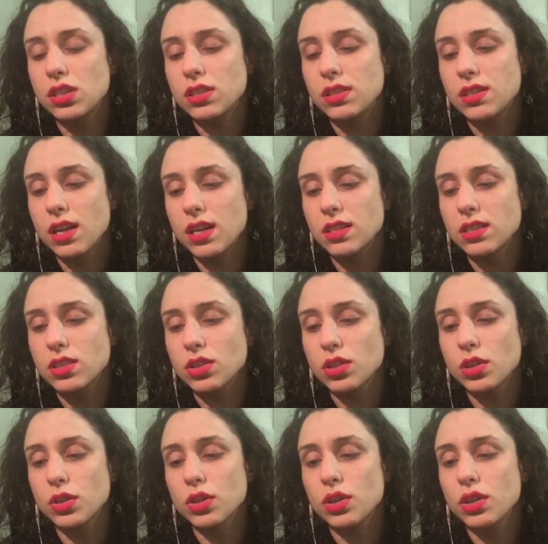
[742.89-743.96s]
does
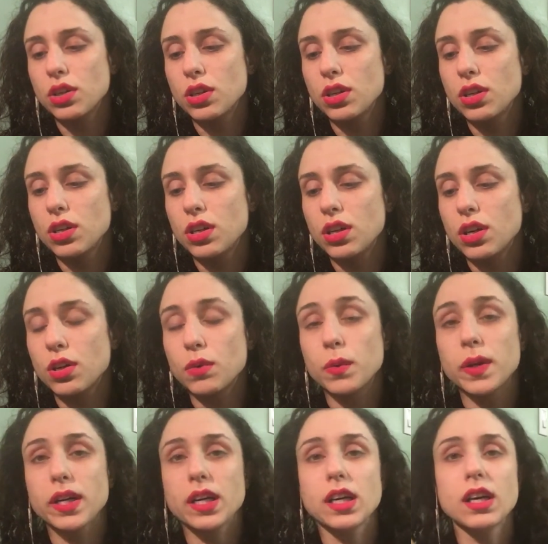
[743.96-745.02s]
her
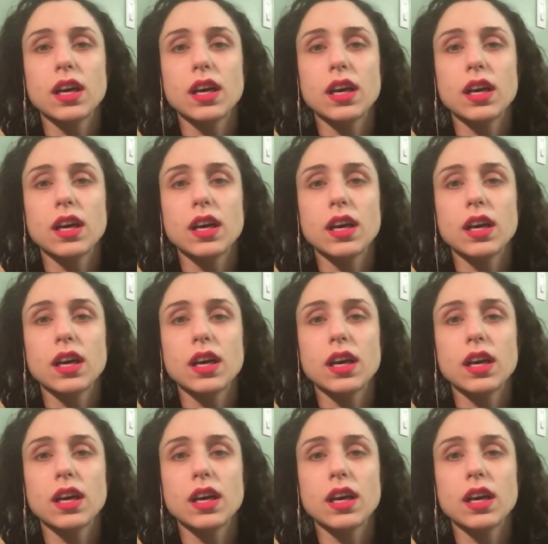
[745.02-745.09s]
work.